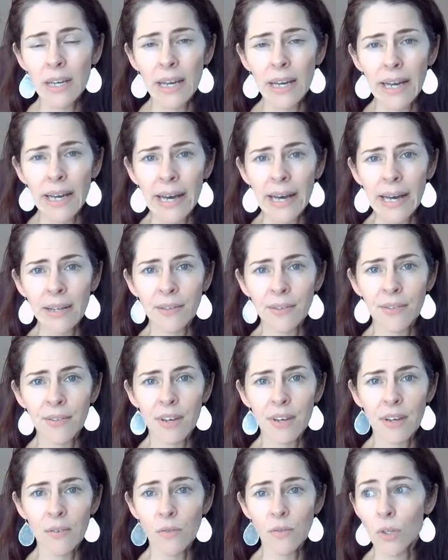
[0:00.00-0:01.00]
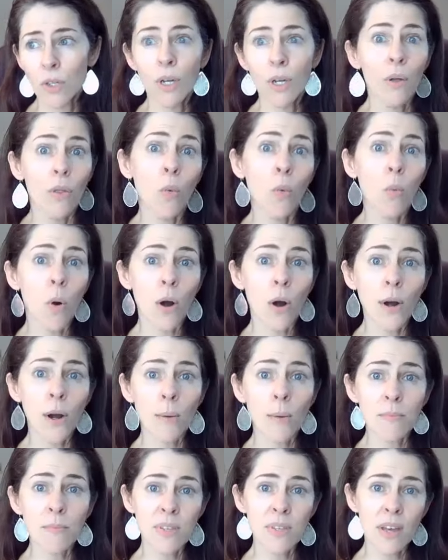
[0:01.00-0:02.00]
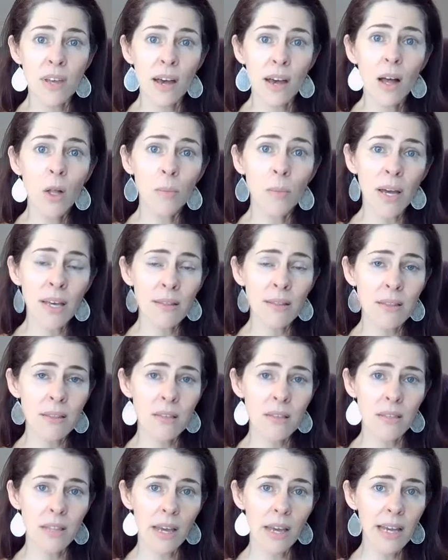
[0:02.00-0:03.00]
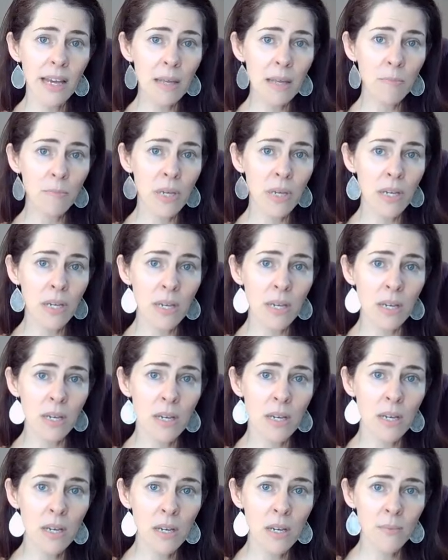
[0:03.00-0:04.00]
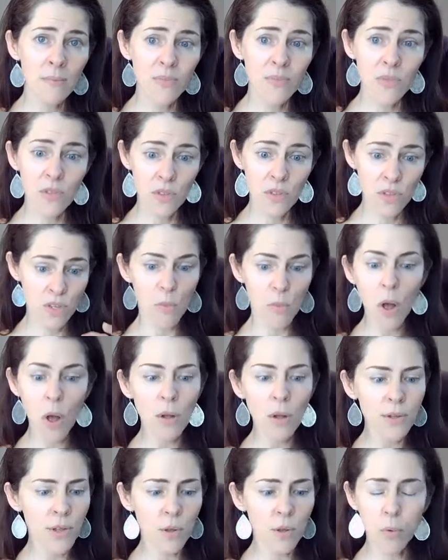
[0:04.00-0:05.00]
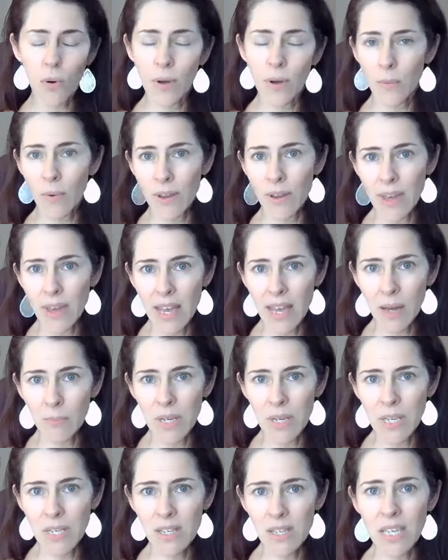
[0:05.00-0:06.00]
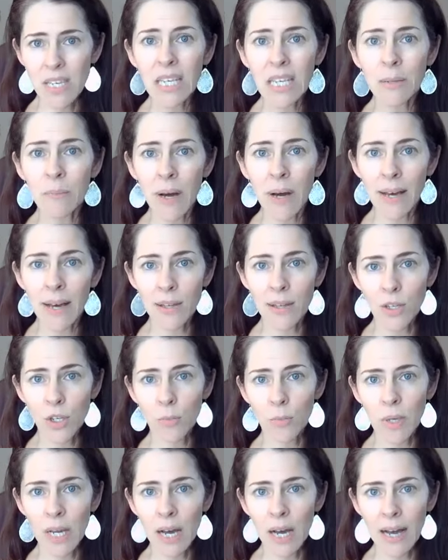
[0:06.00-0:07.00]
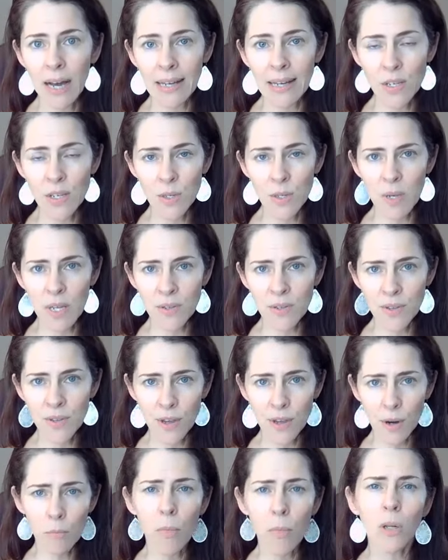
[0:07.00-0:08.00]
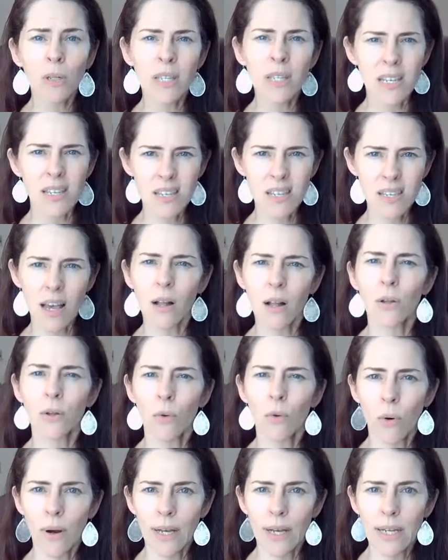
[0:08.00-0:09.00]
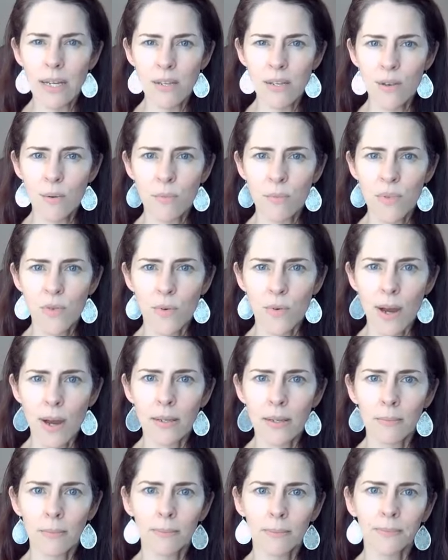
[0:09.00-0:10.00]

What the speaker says: And, the worms, the helminths, they can be small to the point where they can't be seen by the human eye. It just means that they're multi-celled organisms, right?